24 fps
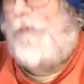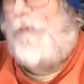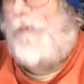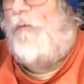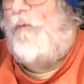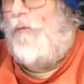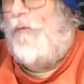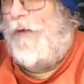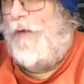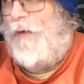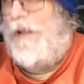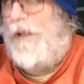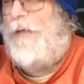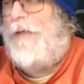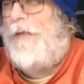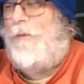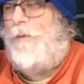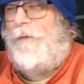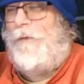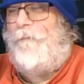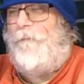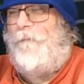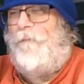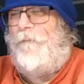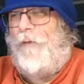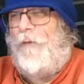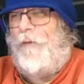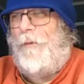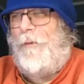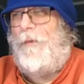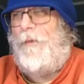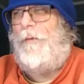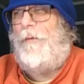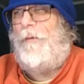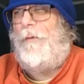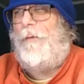re- he was a
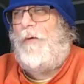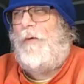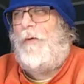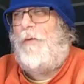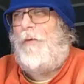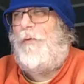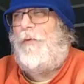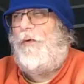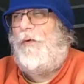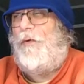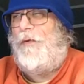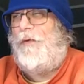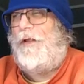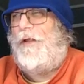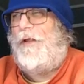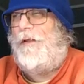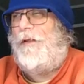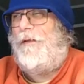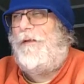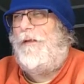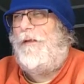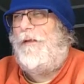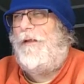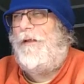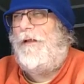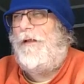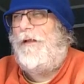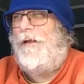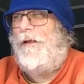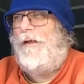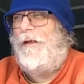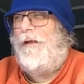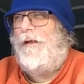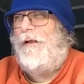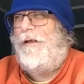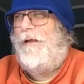formidable opponent.
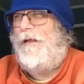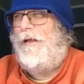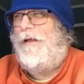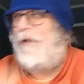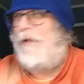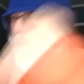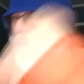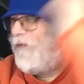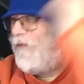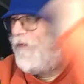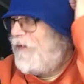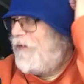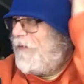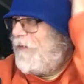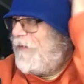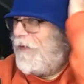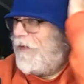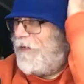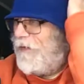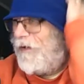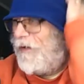He was. I mean, the